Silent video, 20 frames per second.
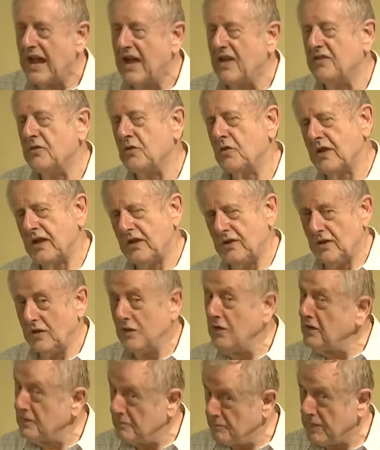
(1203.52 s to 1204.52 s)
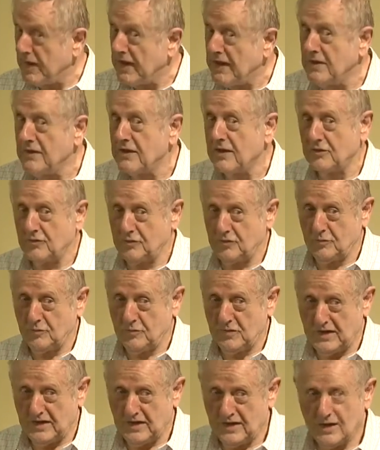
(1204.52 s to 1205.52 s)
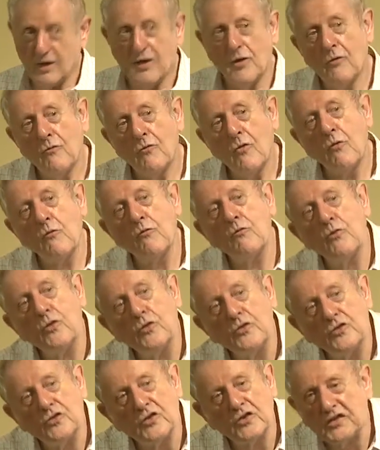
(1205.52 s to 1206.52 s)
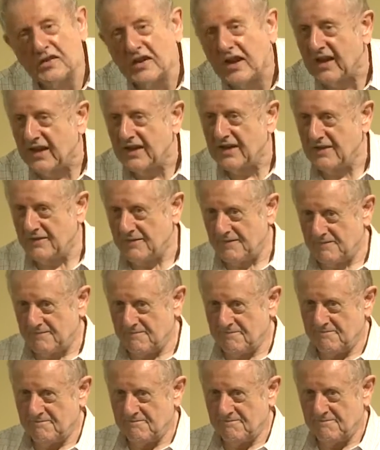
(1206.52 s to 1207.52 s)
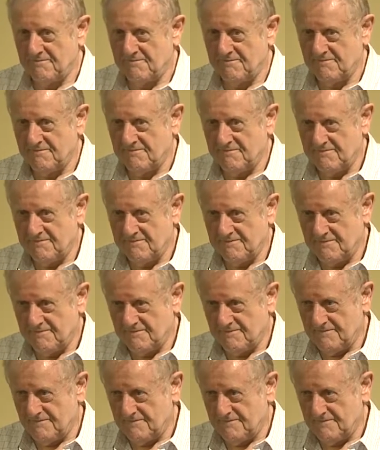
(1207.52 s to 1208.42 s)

asks you, can you explain that to me? What would you say? John.